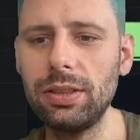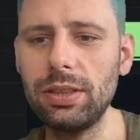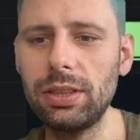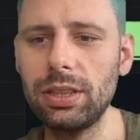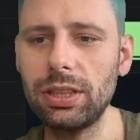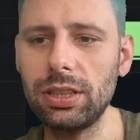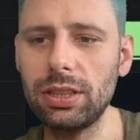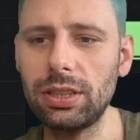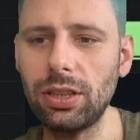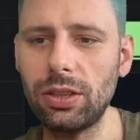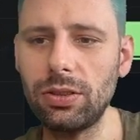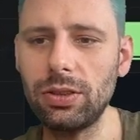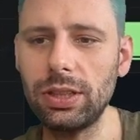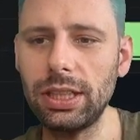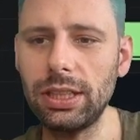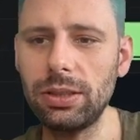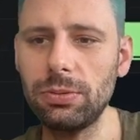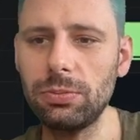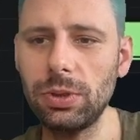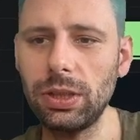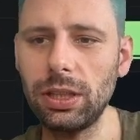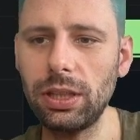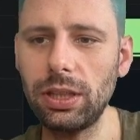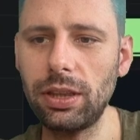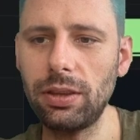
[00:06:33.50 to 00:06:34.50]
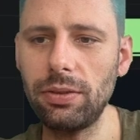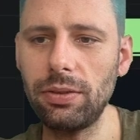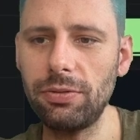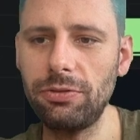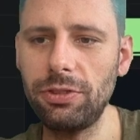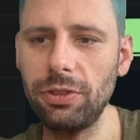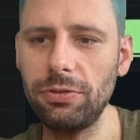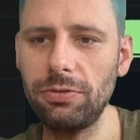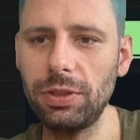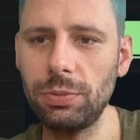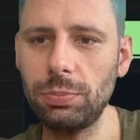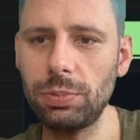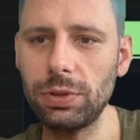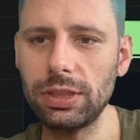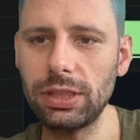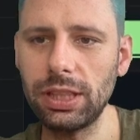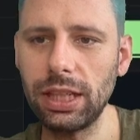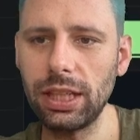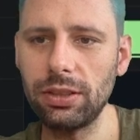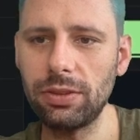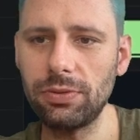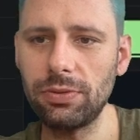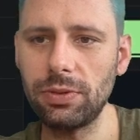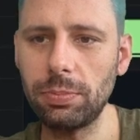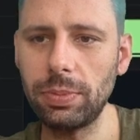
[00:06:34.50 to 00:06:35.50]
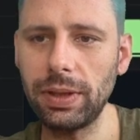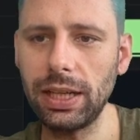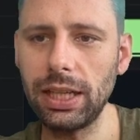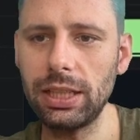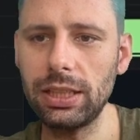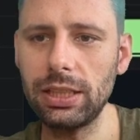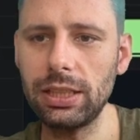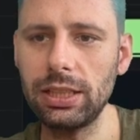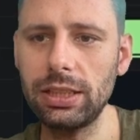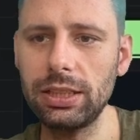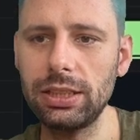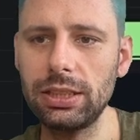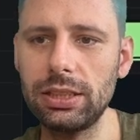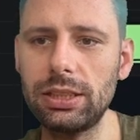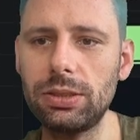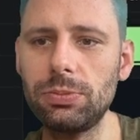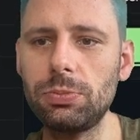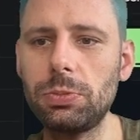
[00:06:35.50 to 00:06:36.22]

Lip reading: go in with 50% of the balance.